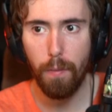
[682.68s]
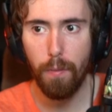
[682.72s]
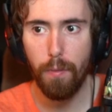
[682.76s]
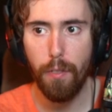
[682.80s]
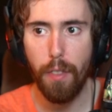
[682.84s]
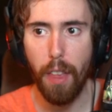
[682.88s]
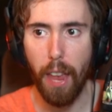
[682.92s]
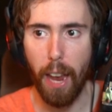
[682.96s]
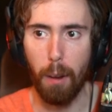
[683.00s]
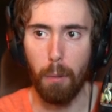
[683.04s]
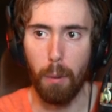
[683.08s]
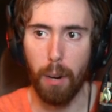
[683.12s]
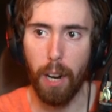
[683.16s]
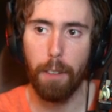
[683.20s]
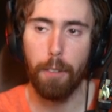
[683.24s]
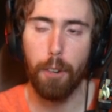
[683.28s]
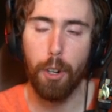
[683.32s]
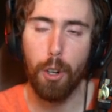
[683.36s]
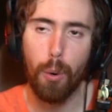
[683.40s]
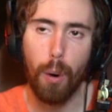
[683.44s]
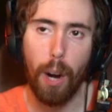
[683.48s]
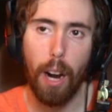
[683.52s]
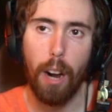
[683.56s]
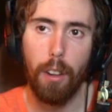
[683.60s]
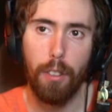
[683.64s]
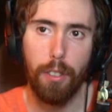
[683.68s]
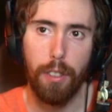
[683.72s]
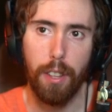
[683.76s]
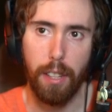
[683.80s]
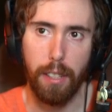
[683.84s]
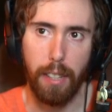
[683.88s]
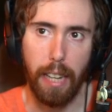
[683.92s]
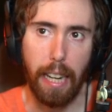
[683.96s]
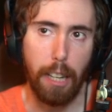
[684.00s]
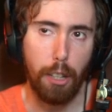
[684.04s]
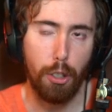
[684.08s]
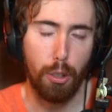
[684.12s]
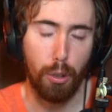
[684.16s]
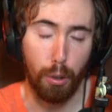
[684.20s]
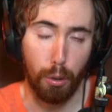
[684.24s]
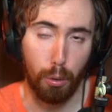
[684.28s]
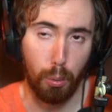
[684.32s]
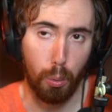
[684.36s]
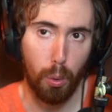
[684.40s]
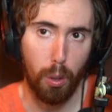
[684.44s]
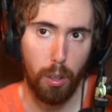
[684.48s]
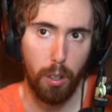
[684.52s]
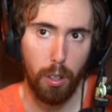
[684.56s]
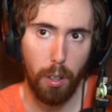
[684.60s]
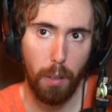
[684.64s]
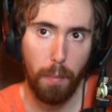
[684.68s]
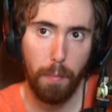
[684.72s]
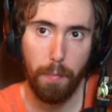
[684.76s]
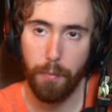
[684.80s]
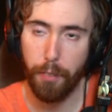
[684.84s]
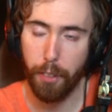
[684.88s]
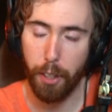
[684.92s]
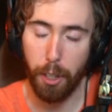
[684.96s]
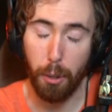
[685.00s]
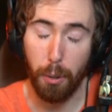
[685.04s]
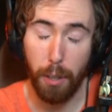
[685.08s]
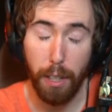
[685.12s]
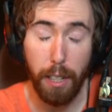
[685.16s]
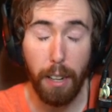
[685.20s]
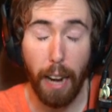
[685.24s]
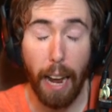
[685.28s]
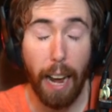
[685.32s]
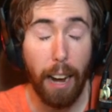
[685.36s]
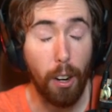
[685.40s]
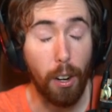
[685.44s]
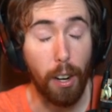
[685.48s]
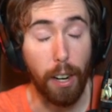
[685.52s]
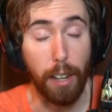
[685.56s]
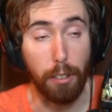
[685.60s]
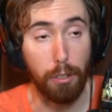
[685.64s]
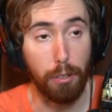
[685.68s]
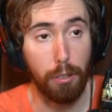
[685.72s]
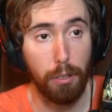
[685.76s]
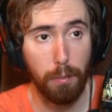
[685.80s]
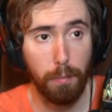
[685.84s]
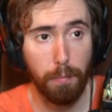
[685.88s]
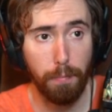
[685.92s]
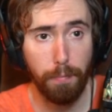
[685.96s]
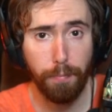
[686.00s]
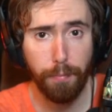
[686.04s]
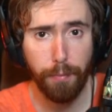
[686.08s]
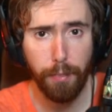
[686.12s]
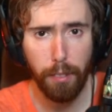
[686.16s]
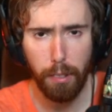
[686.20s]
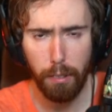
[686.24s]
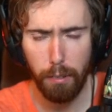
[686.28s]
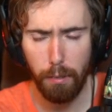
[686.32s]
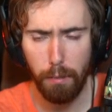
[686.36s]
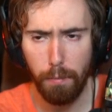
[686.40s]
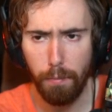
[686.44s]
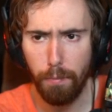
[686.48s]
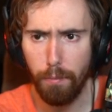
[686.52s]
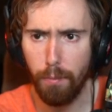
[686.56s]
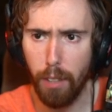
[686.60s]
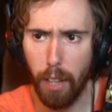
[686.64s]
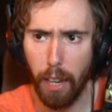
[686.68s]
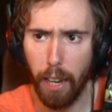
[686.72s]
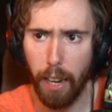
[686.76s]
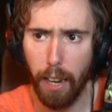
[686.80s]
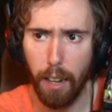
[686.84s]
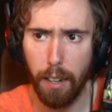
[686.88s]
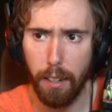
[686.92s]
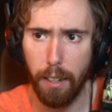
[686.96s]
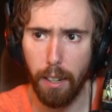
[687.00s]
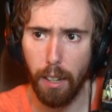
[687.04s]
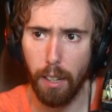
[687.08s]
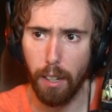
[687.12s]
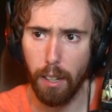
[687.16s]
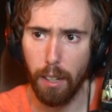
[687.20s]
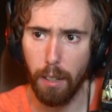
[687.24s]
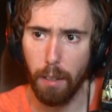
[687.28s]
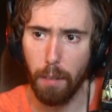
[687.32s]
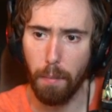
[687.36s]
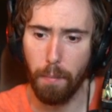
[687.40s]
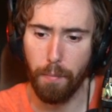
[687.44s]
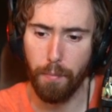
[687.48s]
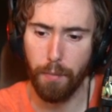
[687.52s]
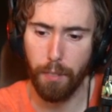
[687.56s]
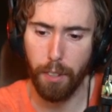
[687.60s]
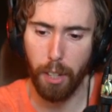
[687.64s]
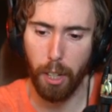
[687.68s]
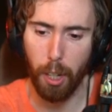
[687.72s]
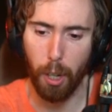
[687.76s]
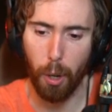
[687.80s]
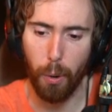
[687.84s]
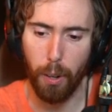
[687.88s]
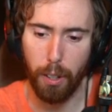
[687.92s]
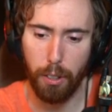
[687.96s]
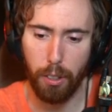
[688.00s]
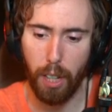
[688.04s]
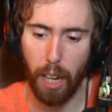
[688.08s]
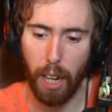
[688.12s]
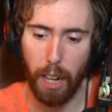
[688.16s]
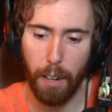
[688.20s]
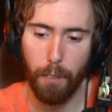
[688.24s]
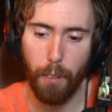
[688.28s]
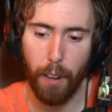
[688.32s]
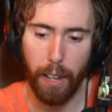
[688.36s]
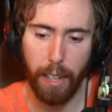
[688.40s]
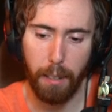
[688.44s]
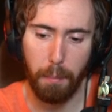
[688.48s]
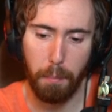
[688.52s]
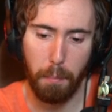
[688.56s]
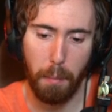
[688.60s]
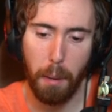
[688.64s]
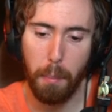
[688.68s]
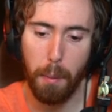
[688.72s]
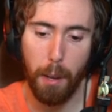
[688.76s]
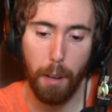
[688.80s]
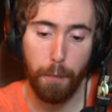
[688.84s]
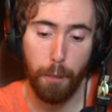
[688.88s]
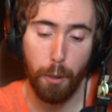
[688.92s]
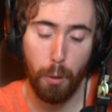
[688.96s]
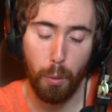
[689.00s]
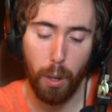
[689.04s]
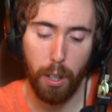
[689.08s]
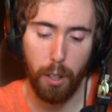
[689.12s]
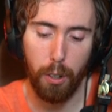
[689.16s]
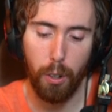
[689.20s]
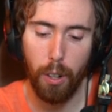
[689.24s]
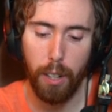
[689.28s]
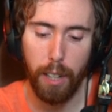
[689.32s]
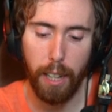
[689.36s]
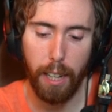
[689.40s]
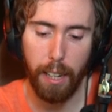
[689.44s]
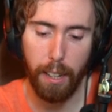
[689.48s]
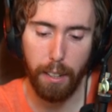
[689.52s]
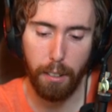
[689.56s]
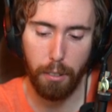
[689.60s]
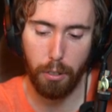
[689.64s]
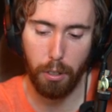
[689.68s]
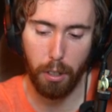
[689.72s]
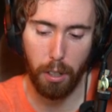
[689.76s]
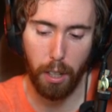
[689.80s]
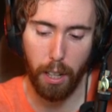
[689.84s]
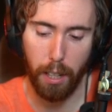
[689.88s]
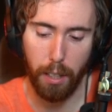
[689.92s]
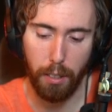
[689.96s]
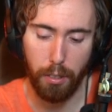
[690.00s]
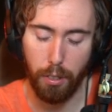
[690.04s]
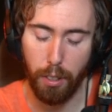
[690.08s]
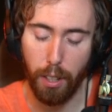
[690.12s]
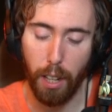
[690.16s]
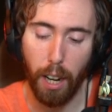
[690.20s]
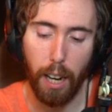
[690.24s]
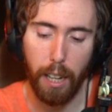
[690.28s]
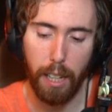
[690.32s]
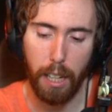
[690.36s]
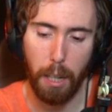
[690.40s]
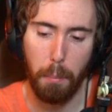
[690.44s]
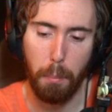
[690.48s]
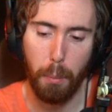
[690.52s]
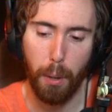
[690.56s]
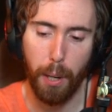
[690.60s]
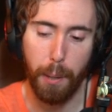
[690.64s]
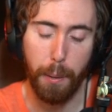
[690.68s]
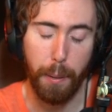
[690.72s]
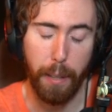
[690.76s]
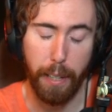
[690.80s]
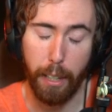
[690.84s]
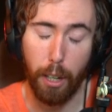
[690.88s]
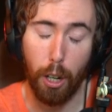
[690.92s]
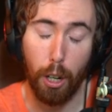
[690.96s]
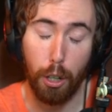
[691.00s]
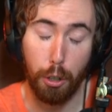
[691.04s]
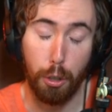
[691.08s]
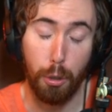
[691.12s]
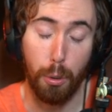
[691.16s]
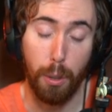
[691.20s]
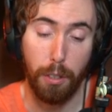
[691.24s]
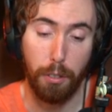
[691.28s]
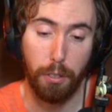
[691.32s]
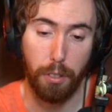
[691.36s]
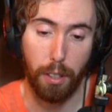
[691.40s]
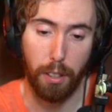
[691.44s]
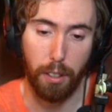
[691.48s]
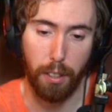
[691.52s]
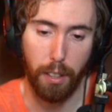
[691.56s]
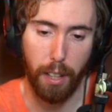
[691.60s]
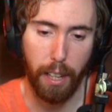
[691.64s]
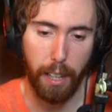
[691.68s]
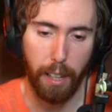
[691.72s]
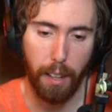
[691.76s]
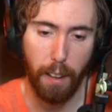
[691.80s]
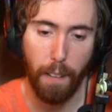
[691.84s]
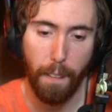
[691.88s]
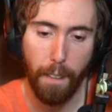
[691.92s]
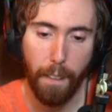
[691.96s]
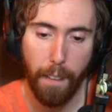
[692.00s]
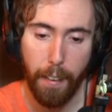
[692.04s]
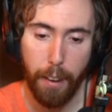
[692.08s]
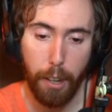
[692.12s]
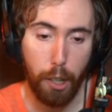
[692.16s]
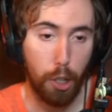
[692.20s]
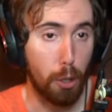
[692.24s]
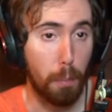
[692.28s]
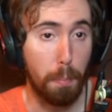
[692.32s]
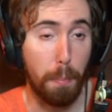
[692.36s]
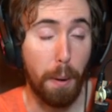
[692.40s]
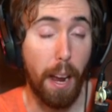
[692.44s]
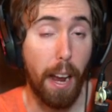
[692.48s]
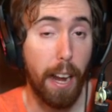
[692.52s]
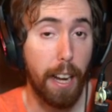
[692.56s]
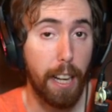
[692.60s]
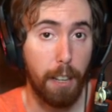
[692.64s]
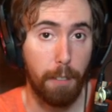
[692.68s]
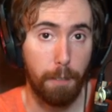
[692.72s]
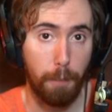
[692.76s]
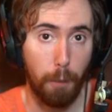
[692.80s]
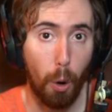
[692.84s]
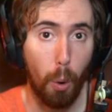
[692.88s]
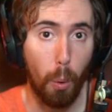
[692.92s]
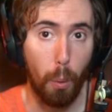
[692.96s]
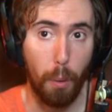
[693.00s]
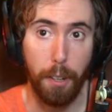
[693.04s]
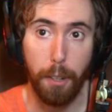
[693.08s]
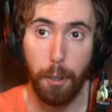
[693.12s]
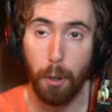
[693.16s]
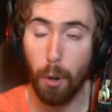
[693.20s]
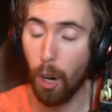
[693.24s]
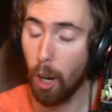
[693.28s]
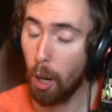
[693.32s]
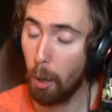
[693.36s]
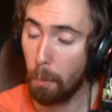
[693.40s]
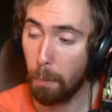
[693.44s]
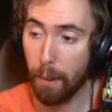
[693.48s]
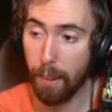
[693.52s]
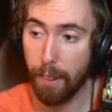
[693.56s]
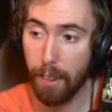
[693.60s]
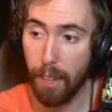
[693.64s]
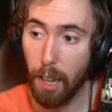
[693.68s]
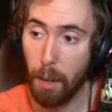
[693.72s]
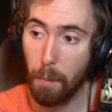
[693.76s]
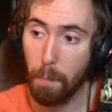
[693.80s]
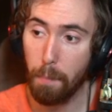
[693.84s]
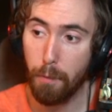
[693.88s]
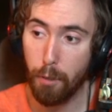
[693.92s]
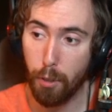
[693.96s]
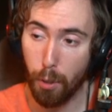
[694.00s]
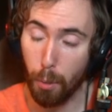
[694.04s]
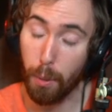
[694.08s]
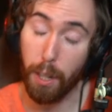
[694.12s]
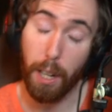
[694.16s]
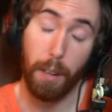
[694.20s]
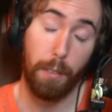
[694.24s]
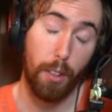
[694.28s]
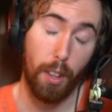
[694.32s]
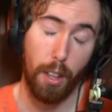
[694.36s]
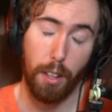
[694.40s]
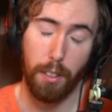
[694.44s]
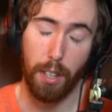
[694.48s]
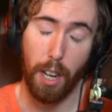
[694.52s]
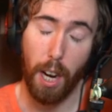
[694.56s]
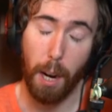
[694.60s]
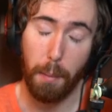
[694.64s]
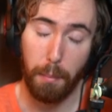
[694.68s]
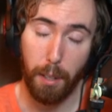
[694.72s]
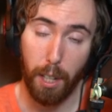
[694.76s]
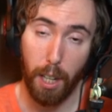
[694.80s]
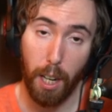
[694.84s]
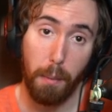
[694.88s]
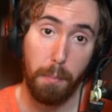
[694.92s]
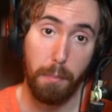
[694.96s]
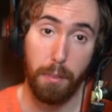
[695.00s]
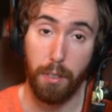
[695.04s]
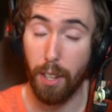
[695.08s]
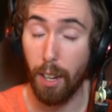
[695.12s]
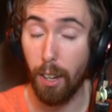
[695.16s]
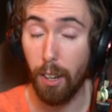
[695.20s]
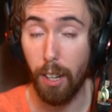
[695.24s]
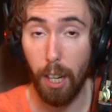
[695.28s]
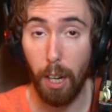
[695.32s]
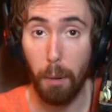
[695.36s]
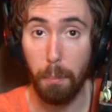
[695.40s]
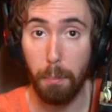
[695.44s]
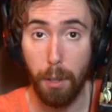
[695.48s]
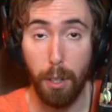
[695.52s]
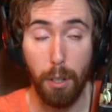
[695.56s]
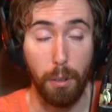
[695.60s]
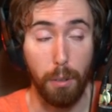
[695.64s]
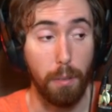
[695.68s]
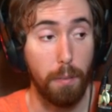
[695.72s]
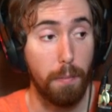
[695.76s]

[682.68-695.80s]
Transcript: and whenever you're out in the dangerous world, you need allies, and it's kind of like, maybe if you want to look at it as not completely an altruistic thing, you're paying it forward. You're helping them, so whenever the time comes, they'll help you.